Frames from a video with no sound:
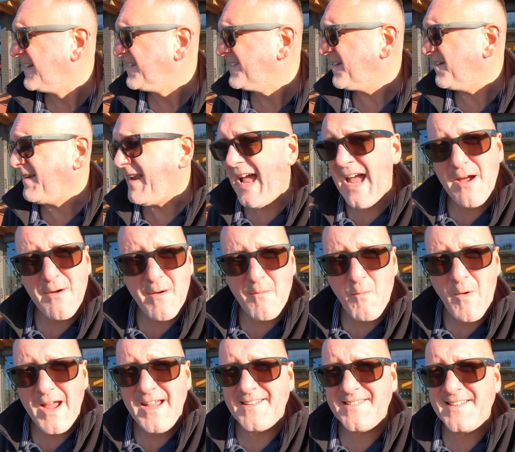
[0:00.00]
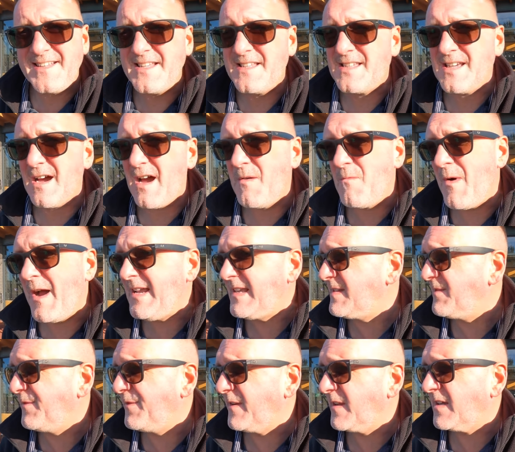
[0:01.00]
So now I'm wasting time
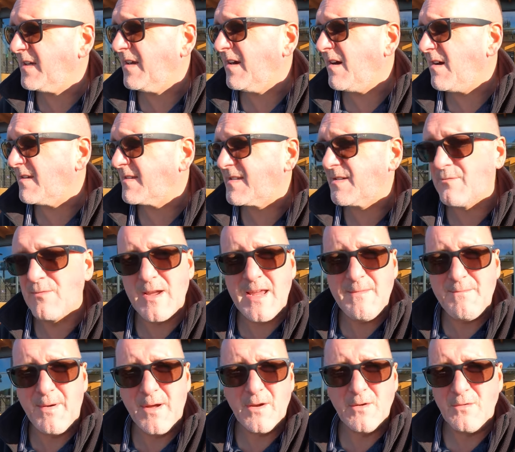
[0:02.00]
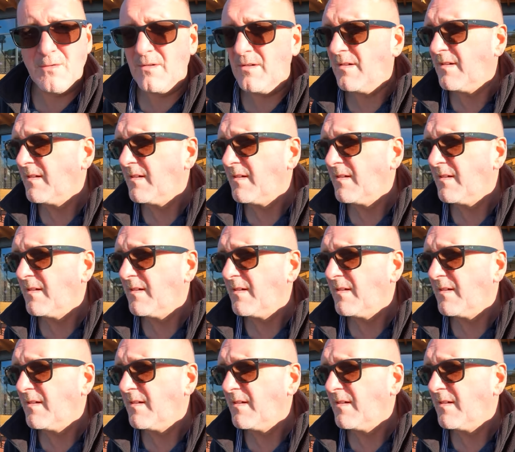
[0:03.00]
waiting for the car to reboot.